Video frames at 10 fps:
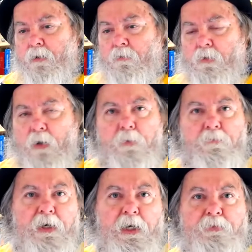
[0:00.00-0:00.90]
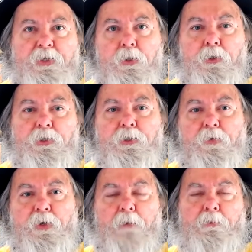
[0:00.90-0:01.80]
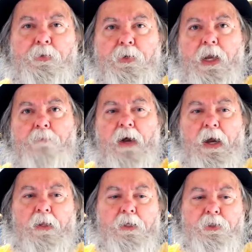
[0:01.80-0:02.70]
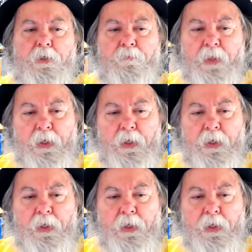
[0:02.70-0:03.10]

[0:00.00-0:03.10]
where I would make up solutions for chemistry and biology,